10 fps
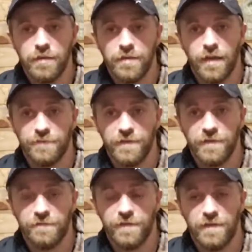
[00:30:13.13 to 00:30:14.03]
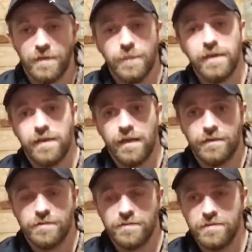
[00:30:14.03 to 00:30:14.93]
Kind of inconvenient. My
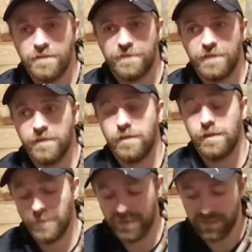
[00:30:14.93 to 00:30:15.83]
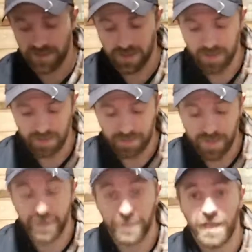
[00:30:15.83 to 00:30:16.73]
dad uses it for deer hunting, but he's got another
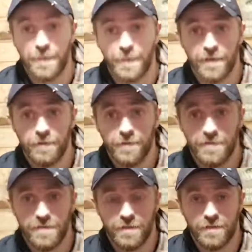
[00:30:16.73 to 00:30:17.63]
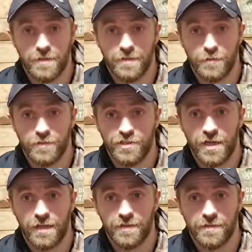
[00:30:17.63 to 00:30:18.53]
pop-up camper now that he's going to turn into a
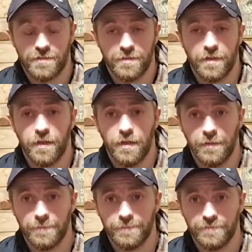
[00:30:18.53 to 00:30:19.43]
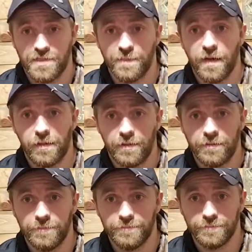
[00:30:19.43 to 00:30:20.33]
shack that's
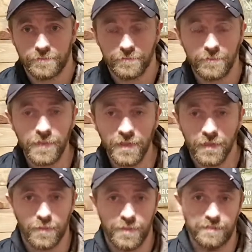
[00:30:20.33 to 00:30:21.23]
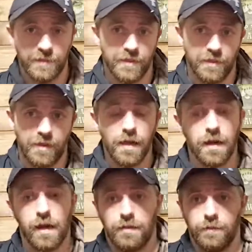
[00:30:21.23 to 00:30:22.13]
smaller, and you'll be able to get in and
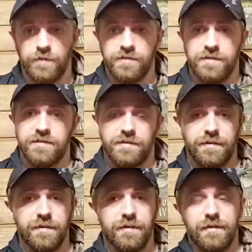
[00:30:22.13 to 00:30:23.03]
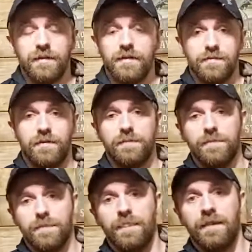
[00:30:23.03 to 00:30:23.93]
out of the woods easier than this one.
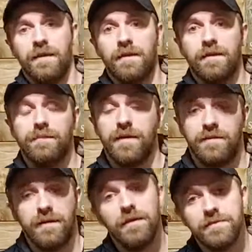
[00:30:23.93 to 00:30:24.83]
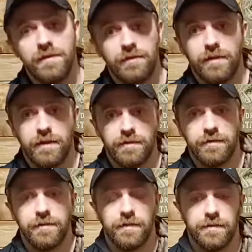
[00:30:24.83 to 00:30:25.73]
But he's killed a lot of
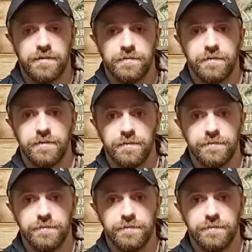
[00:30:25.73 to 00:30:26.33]
deer out of this one.